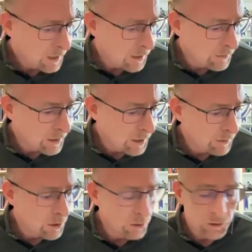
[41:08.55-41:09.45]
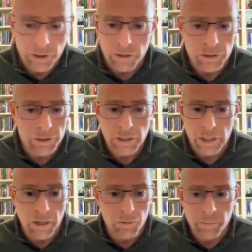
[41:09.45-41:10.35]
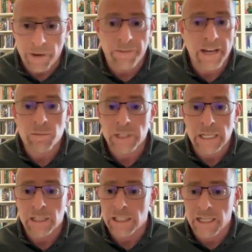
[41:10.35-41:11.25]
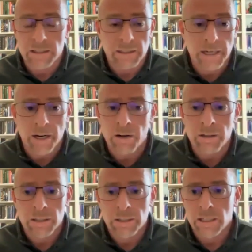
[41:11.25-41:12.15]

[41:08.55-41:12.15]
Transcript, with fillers: of, of a local church uh, with my family in it, kids there.